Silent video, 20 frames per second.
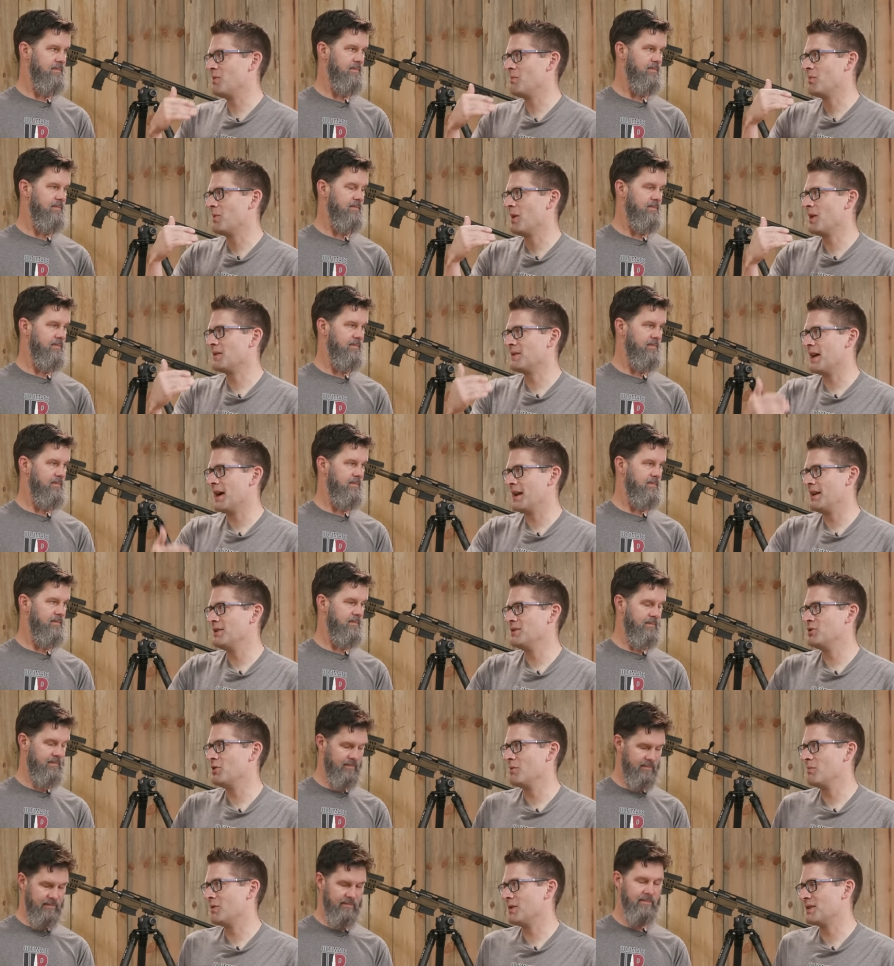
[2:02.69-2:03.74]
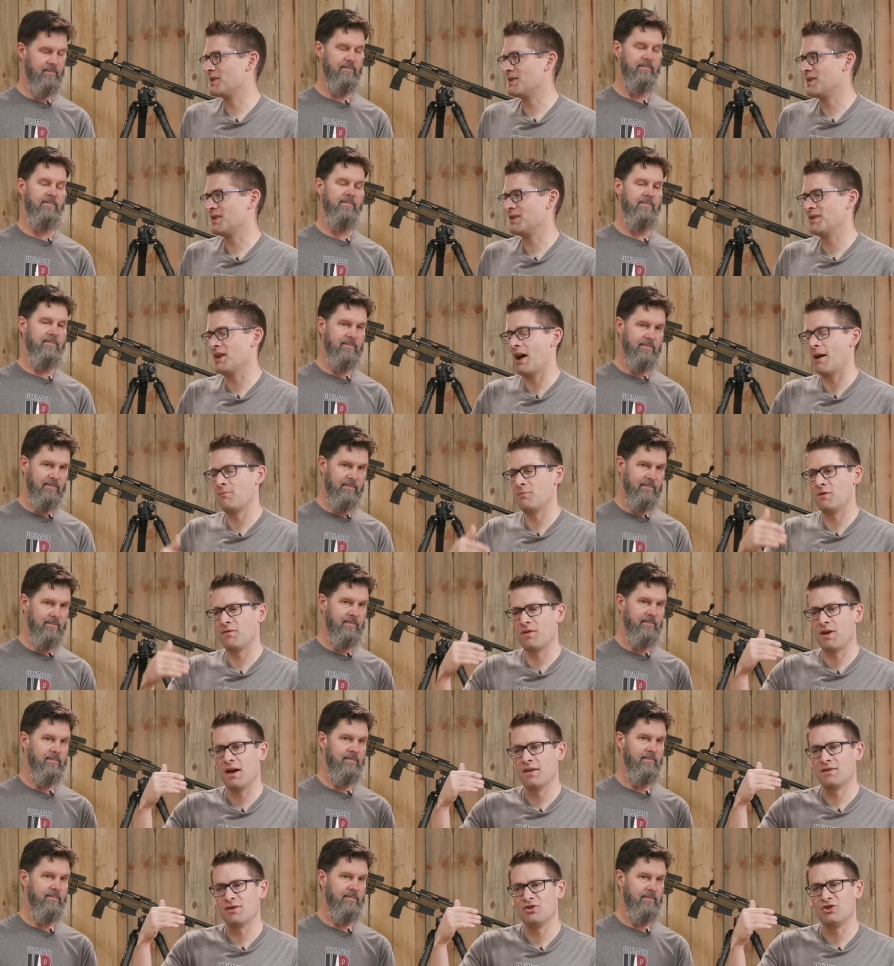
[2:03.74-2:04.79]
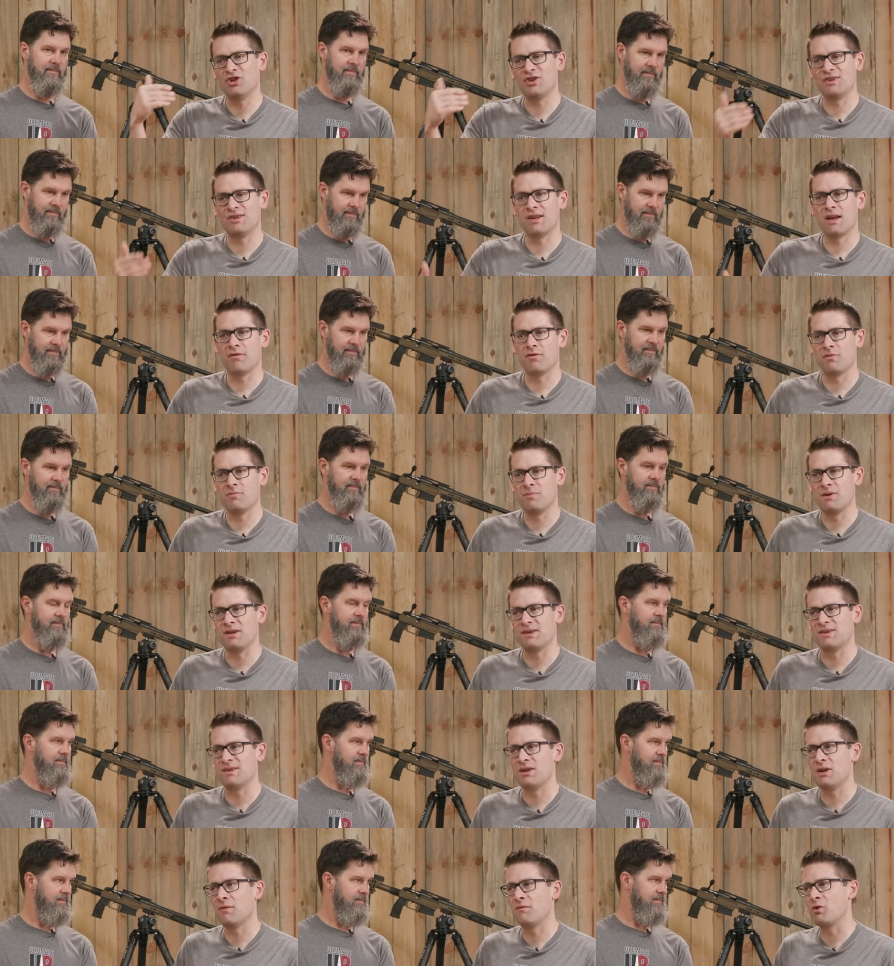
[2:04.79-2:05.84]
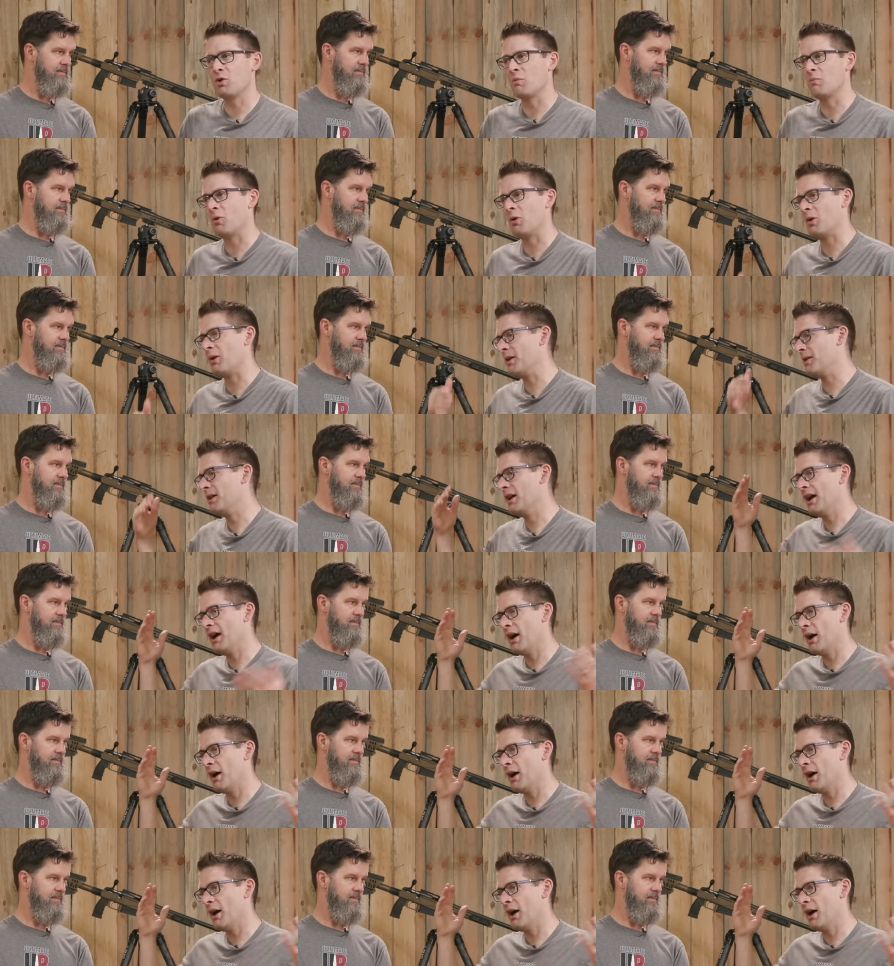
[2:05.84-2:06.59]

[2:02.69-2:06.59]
Speaker 1: you plug that into a ballistic app. You've got the G7BC of your bullet.